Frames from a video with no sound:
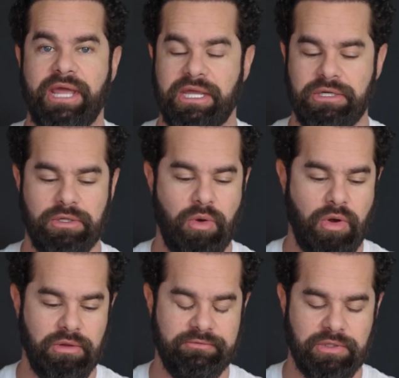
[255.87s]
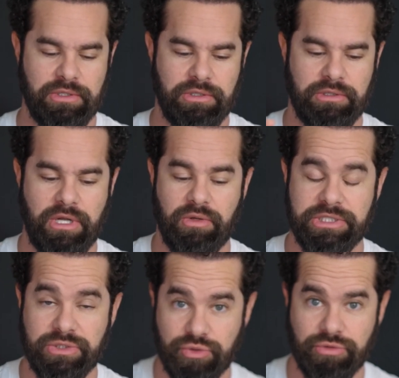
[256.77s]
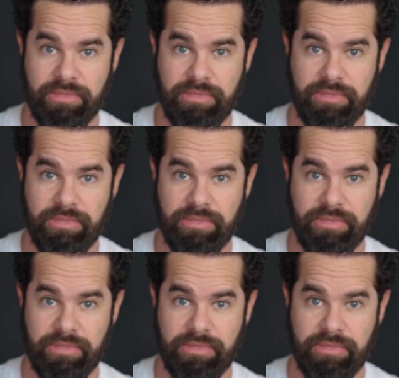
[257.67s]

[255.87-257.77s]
that can do all of your not only social